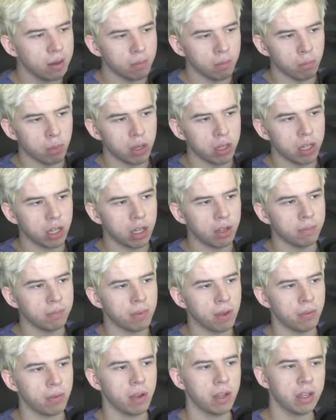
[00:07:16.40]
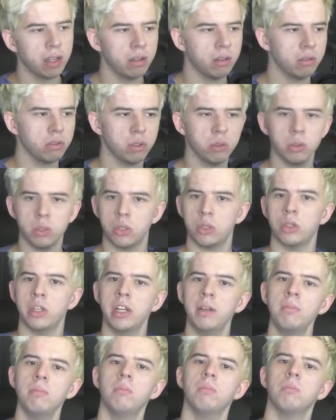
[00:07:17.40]
But if I can do a
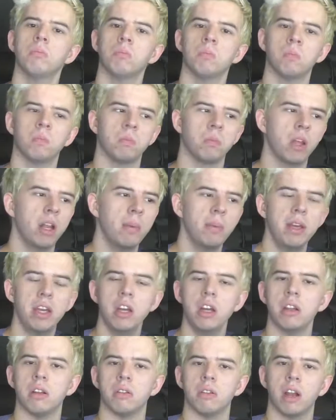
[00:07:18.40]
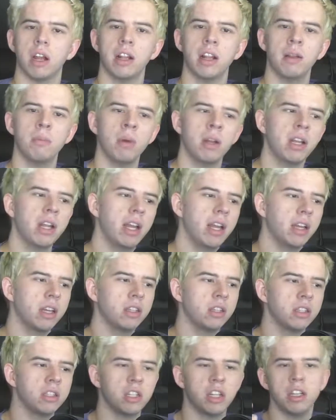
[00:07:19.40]
stream, that'll be good. And then Monday I
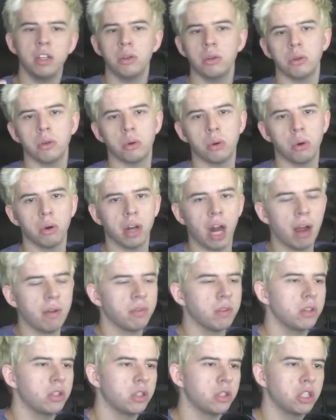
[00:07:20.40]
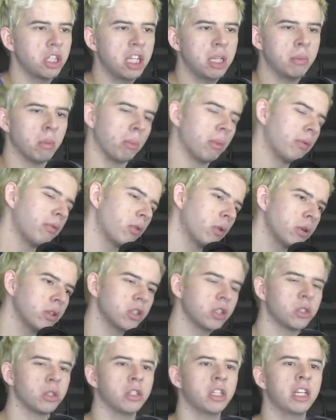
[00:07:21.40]
can continue to record after the stream or before
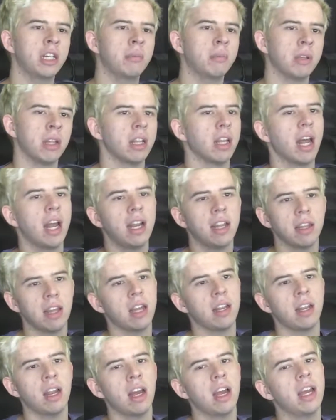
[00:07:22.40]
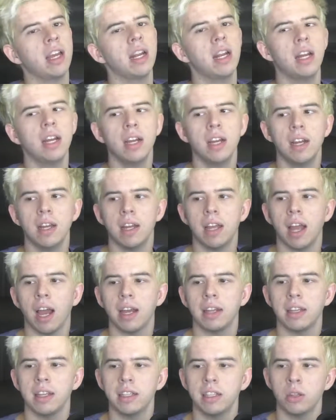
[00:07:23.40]
the stream and edit that night.
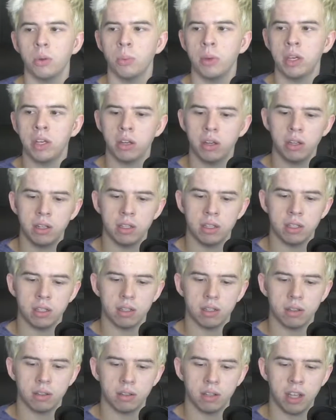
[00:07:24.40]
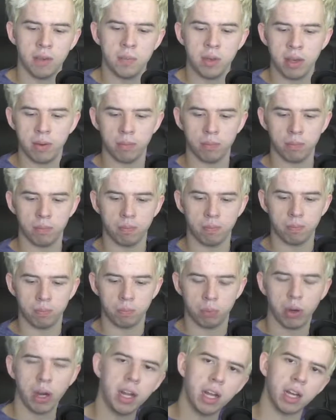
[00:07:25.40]
I think they'll be good to give me a
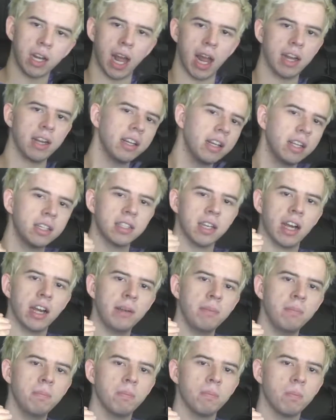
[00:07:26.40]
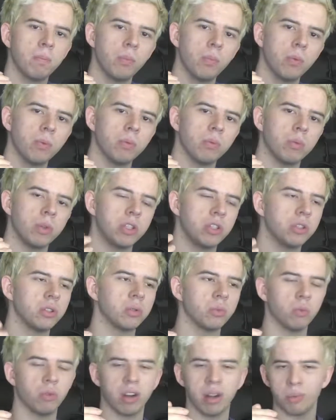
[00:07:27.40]
break on editing time, which
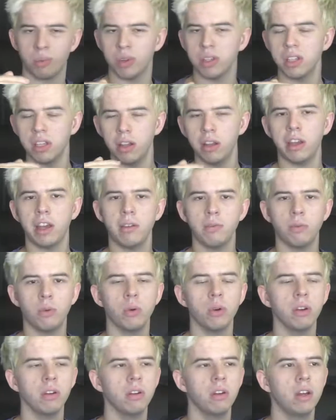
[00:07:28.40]
is what I'm really looking for.